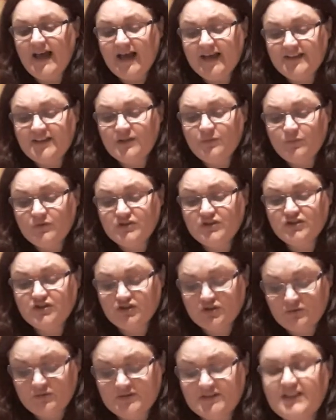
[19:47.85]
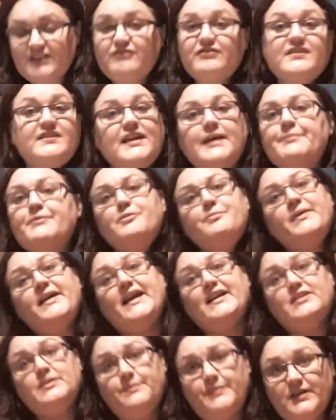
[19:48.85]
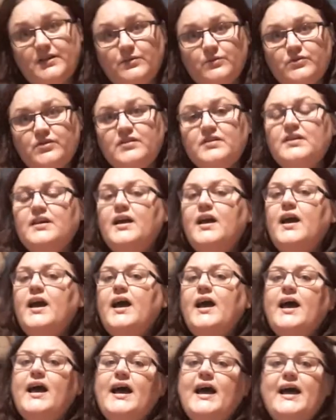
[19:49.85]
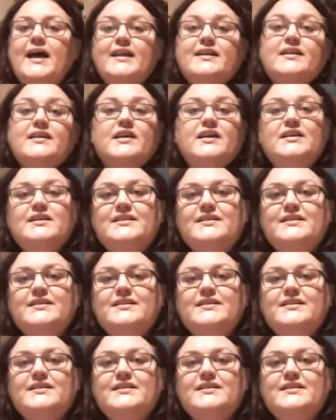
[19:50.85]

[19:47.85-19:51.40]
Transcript: as it wasn't sorted, resentment began to build, and